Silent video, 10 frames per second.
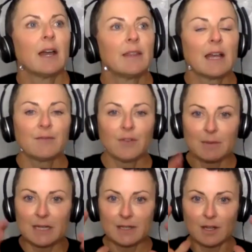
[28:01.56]
and that for
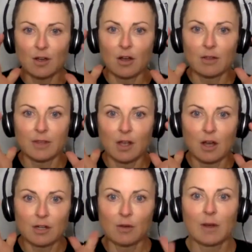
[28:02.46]
me is the
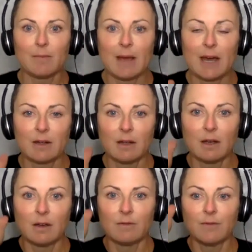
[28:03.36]
ongoing battle
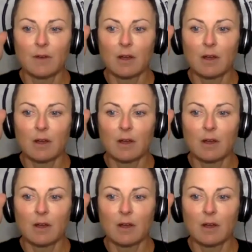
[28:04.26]
of